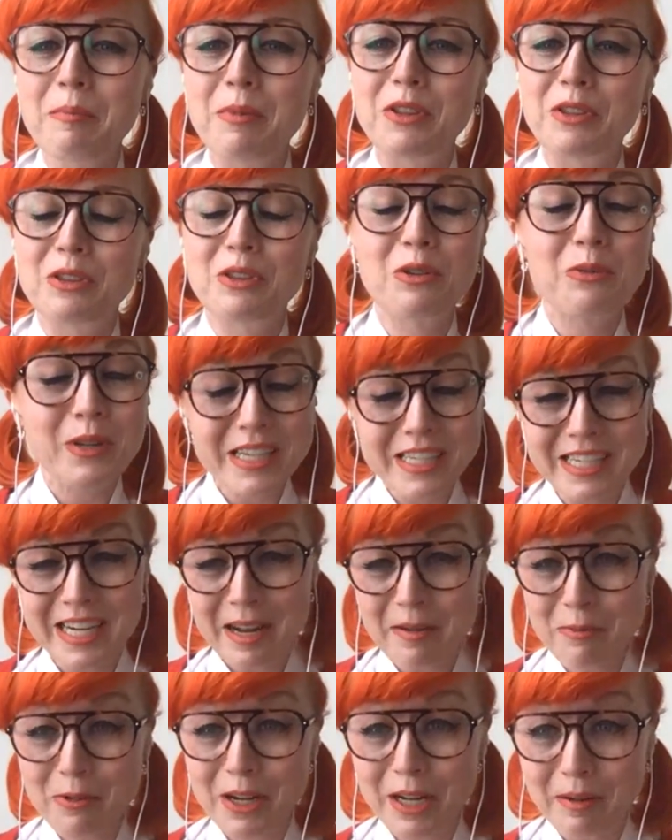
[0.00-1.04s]
But the reason
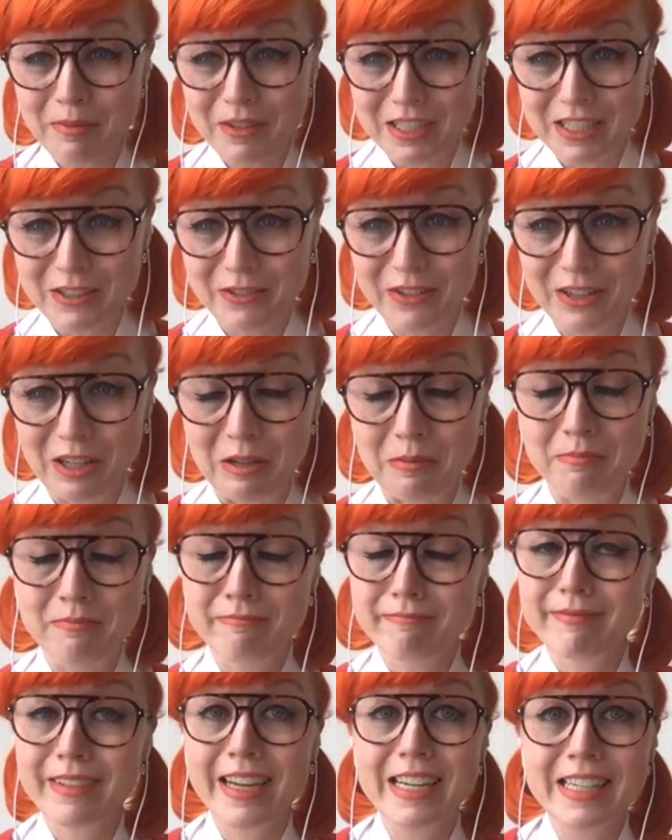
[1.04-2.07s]
I bring up this film